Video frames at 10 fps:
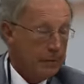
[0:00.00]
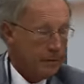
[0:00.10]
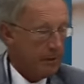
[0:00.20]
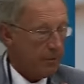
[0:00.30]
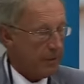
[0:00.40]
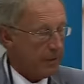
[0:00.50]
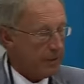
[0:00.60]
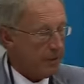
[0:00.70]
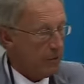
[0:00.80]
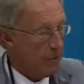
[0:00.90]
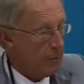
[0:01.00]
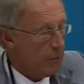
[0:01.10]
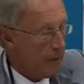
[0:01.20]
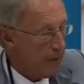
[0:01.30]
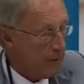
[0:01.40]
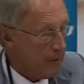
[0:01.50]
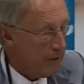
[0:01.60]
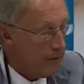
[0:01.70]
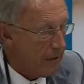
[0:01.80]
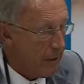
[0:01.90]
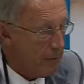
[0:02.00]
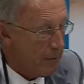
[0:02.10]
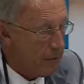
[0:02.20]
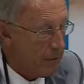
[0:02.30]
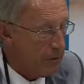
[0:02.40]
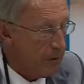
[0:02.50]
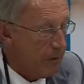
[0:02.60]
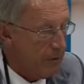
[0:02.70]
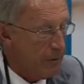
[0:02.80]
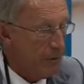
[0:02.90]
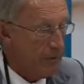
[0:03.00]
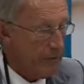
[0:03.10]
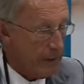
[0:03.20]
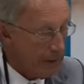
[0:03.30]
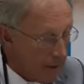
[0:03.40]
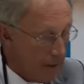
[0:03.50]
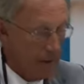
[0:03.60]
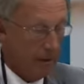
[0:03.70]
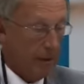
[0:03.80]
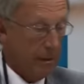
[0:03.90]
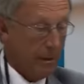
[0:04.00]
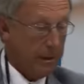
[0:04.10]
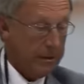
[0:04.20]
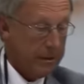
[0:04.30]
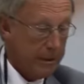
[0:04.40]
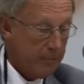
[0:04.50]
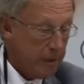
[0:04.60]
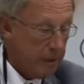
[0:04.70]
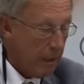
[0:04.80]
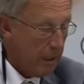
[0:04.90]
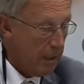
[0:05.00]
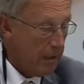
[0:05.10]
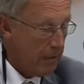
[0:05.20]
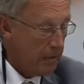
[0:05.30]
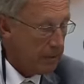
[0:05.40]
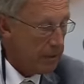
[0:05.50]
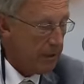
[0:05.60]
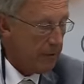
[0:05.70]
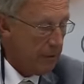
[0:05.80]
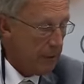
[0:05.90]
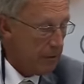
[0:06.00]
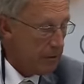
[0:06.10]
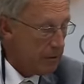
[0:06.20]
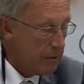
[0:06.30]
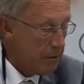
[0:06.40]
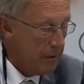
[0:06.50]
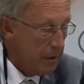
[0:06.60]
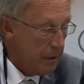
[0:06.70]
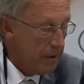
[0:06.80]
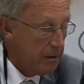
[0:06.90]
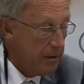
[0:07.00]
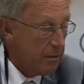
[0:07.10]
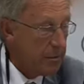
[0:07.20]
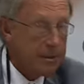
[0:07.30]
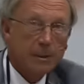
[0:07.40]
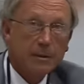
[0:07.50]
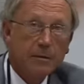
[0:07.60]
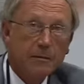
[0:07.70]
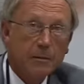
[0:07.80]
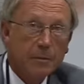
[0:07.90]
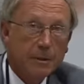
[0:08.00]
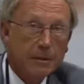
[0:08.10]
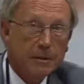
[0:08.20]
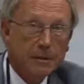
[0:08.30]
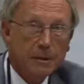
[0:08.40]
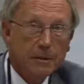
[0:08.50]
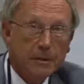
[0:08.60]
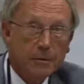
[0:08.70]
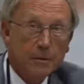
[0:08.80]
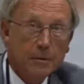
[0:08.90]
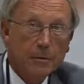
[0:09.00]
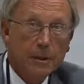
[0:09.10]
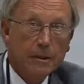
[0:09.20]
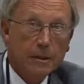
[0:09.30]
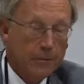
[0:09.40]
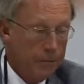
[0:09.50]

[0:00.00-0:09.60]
Same question, would you recommend this type of surgery to your friend? Extremely high positive answers, 93% of the patients said they would do that.